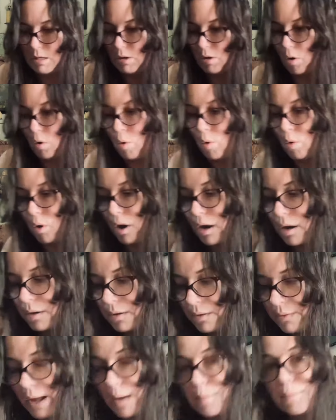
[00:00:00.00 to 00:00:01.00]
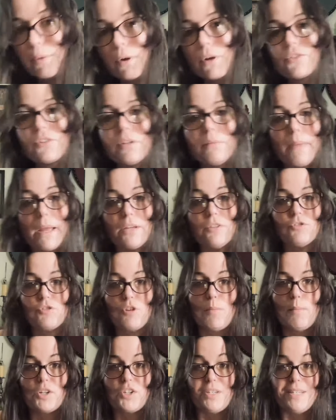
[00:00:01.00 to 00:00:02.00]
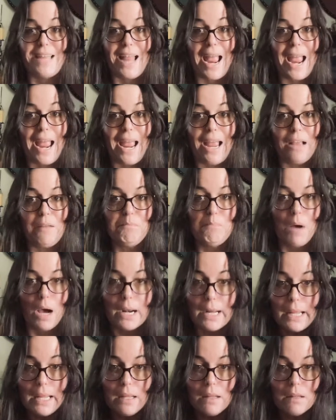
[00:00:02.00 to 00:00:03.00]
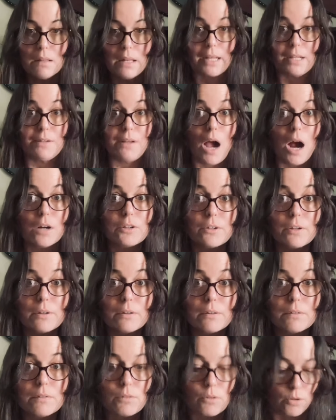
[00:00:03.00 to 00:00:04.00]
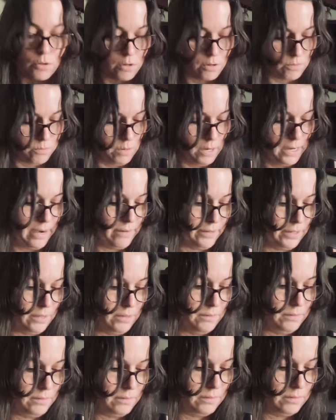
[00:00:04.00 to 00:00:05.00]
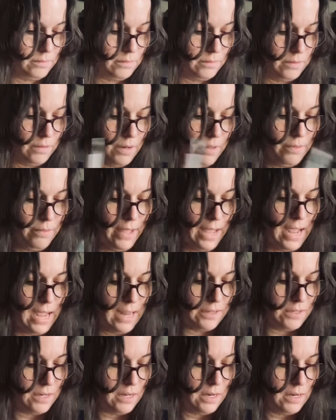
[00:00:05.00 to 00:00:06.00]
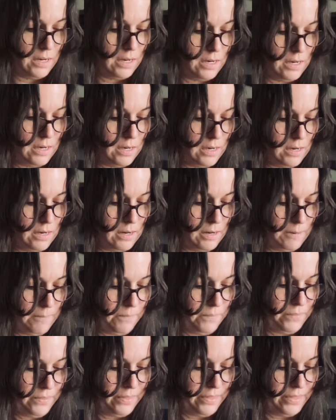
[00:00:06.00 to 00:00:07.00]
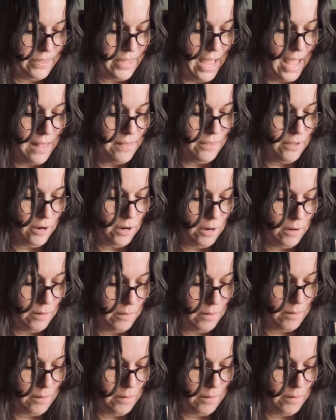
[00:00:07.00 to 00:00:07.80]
or that person makes so much dang money, like a doctor or whatever, that then their